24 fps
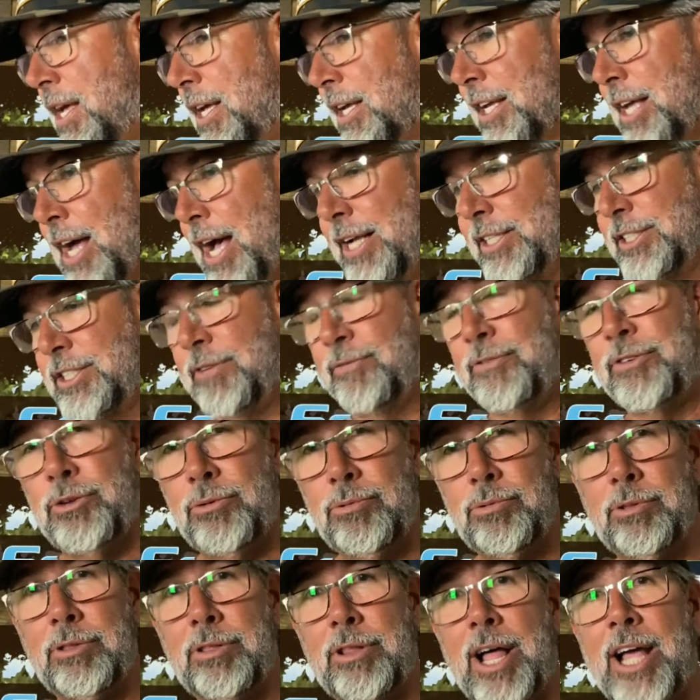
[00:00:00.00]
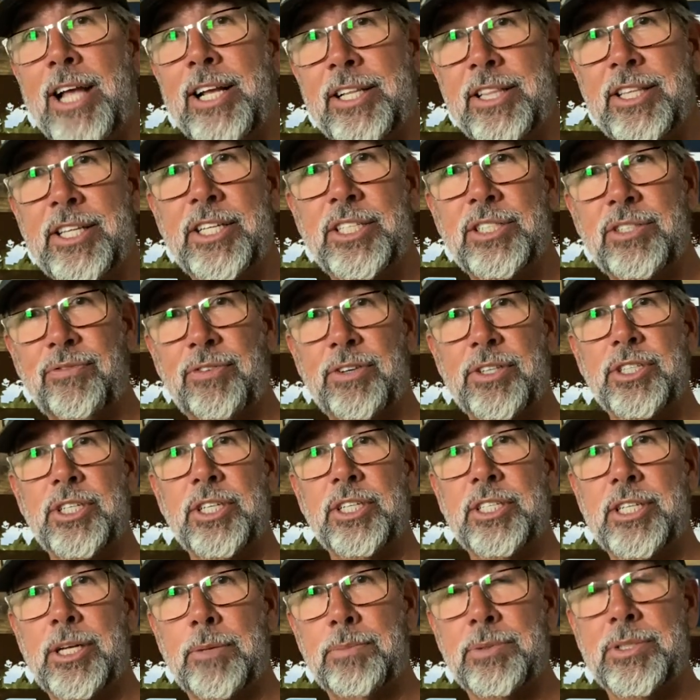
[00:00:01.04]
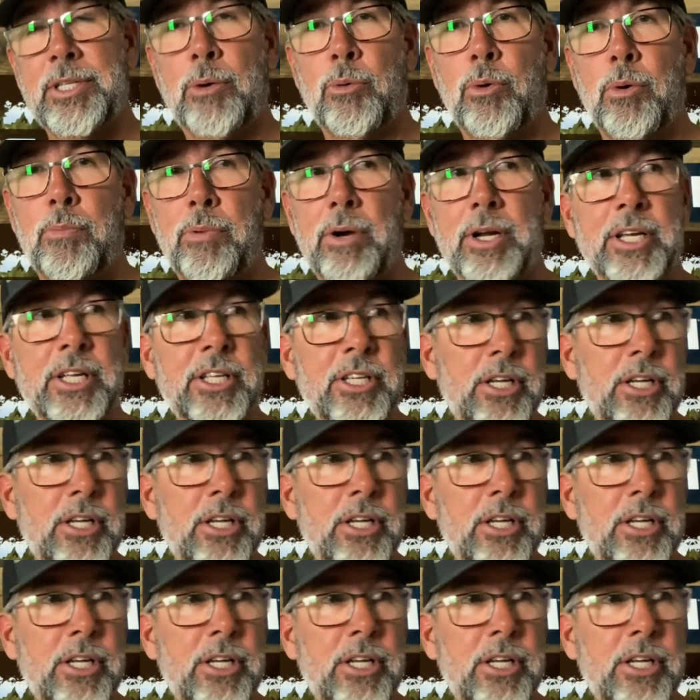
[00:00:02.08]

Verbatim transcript: guys if you like these fishing tips that we're bringing